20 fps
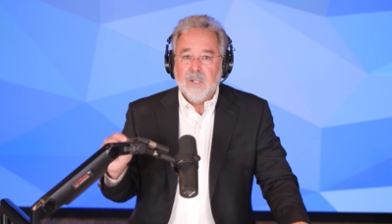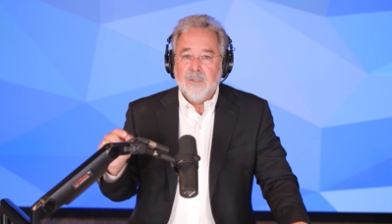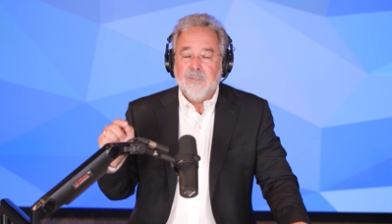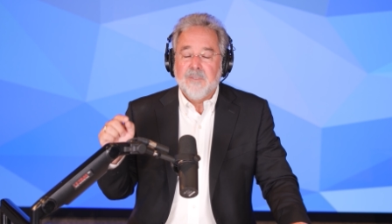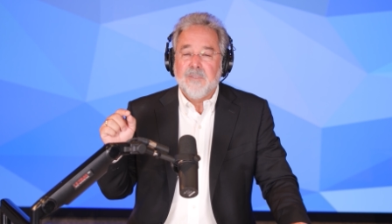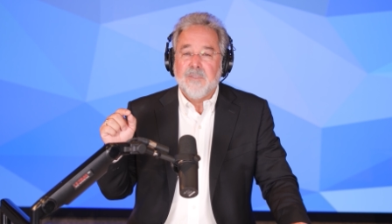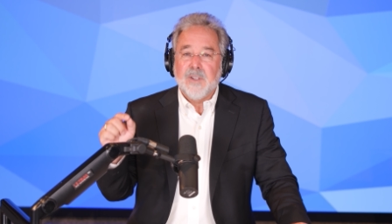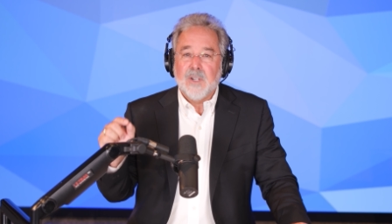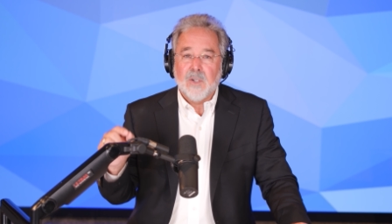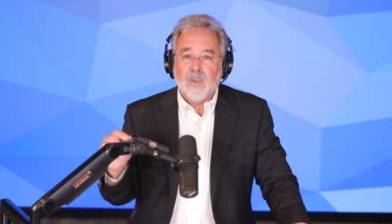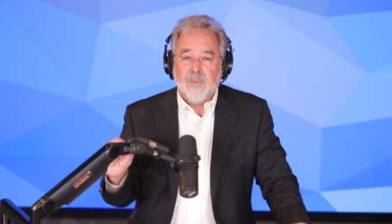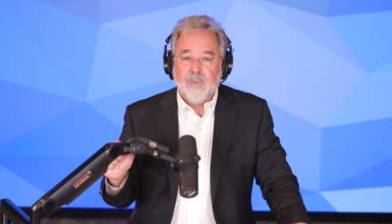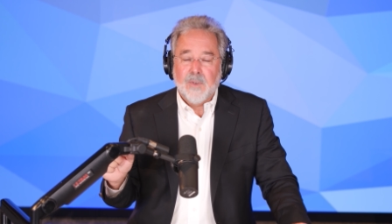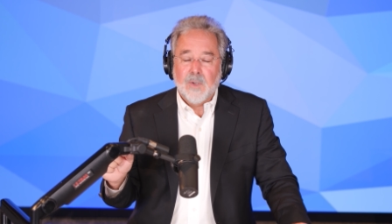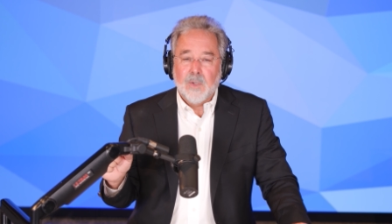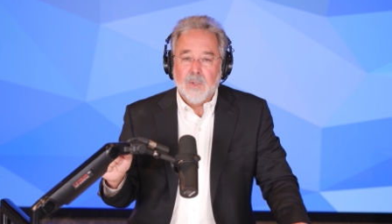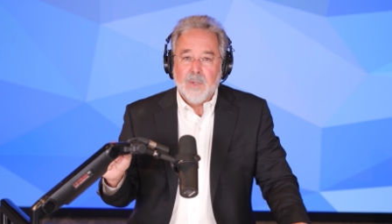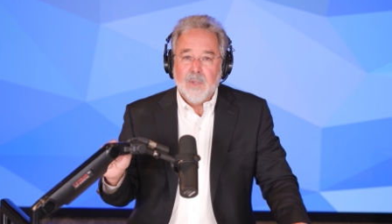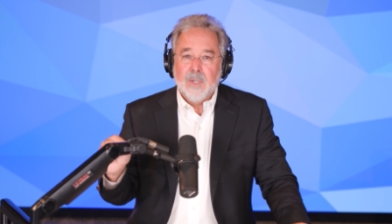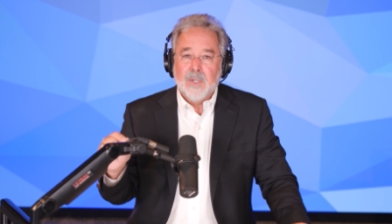
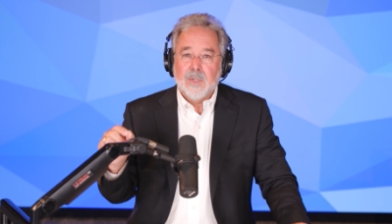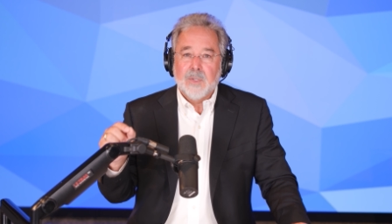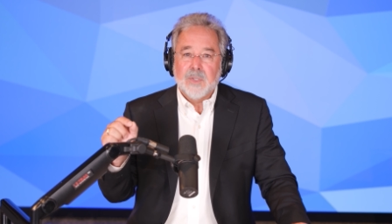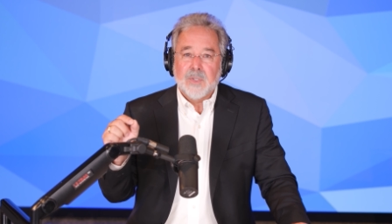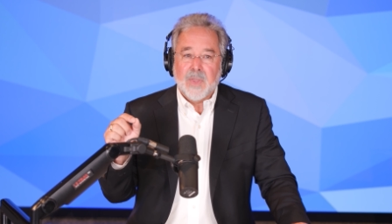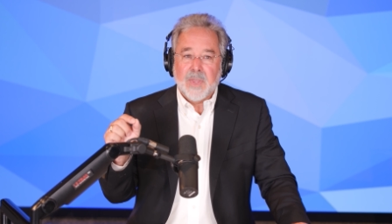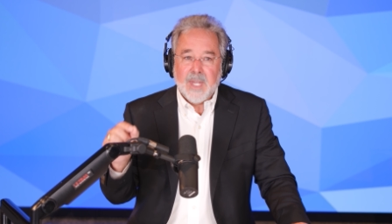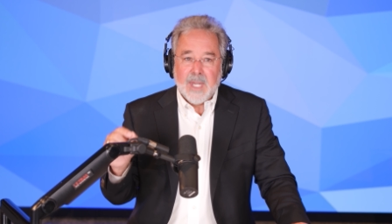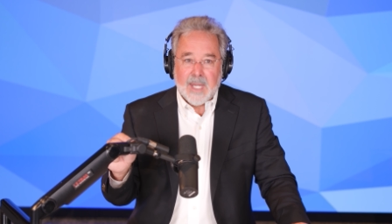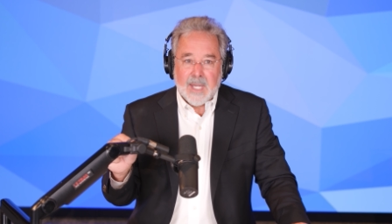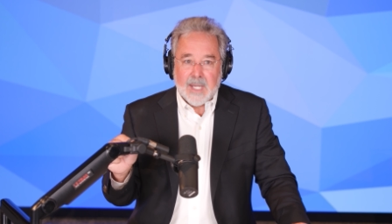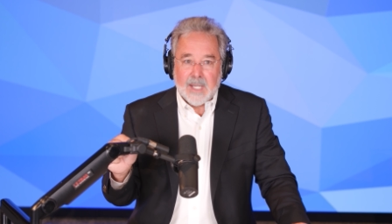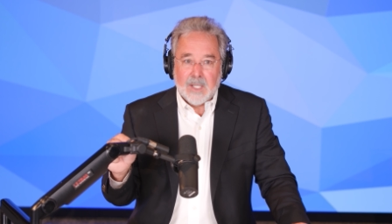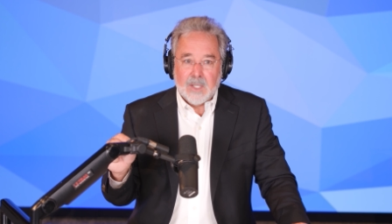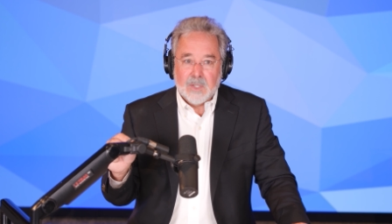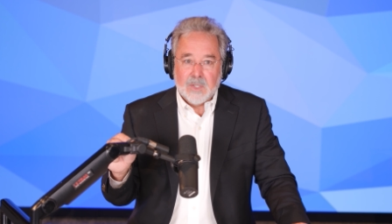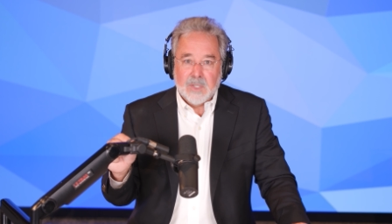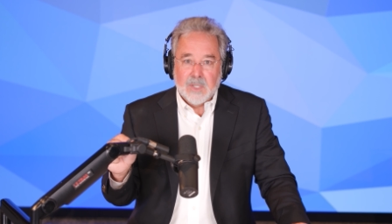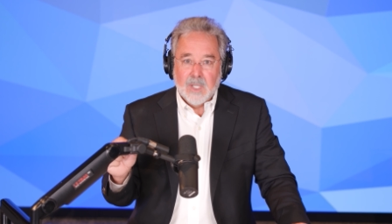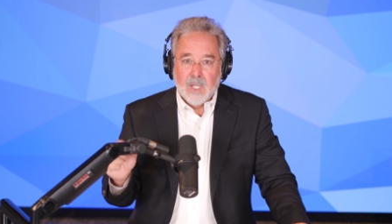fearful
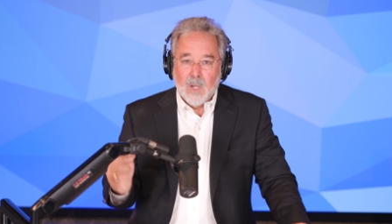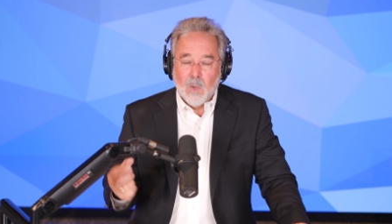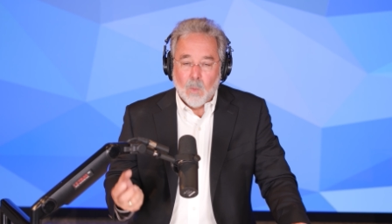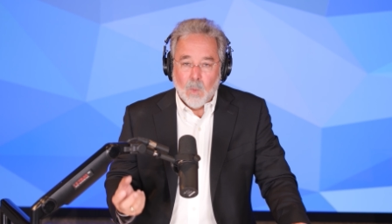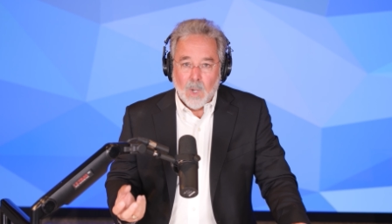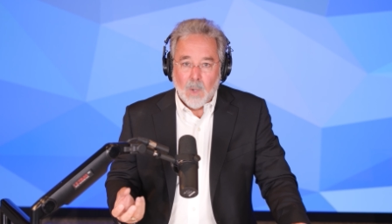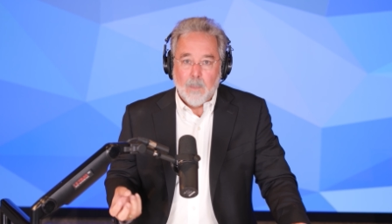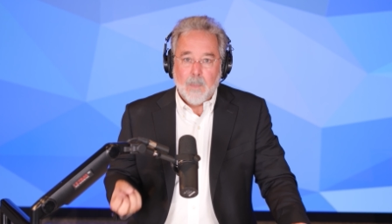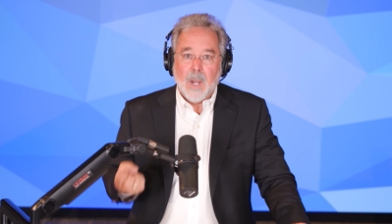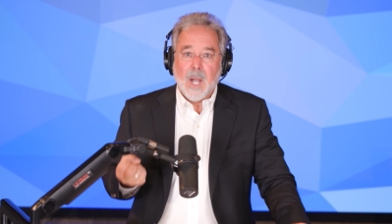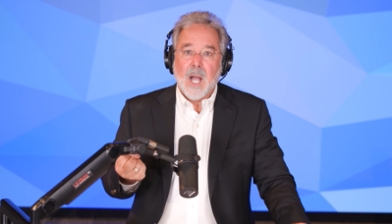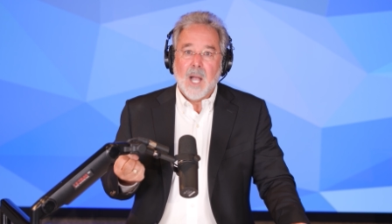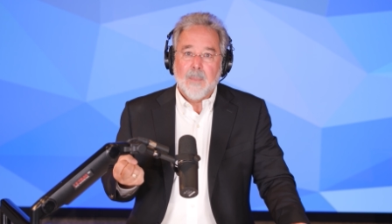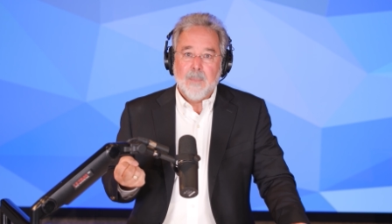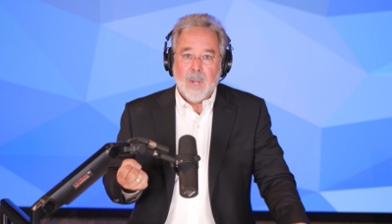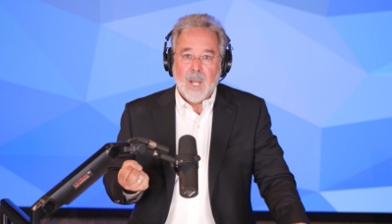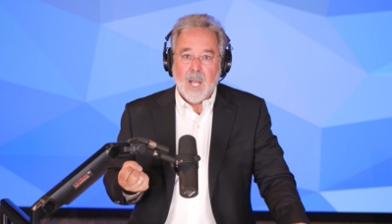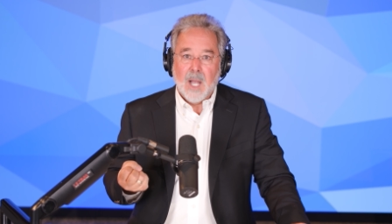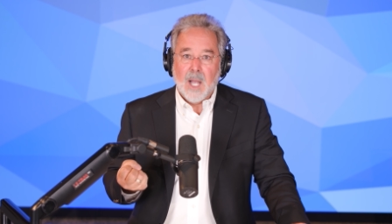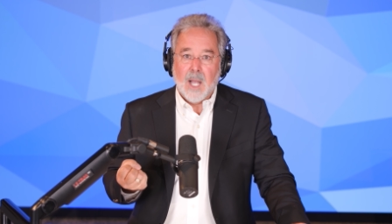things will
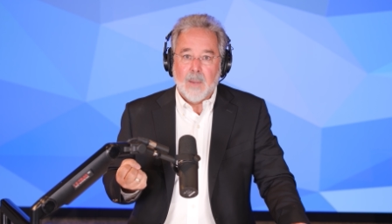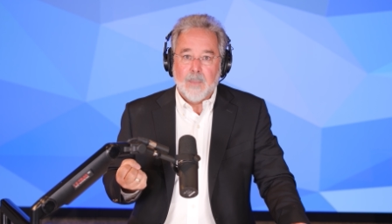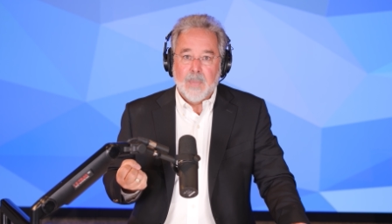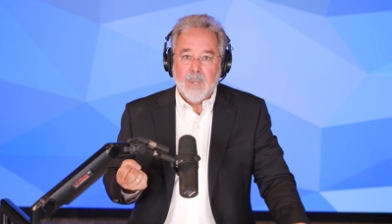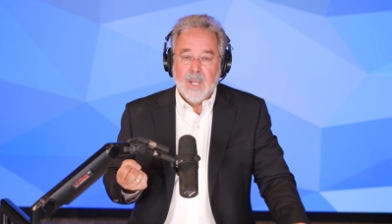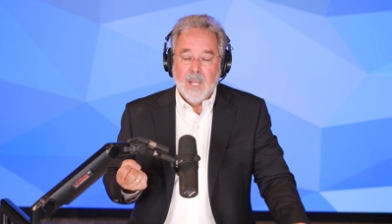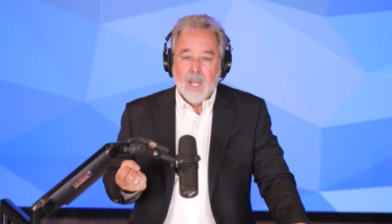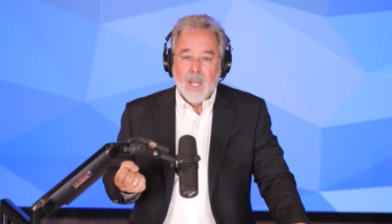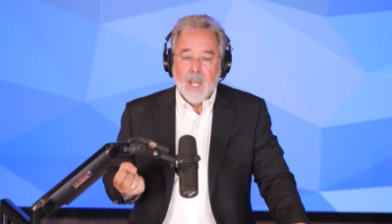pop up.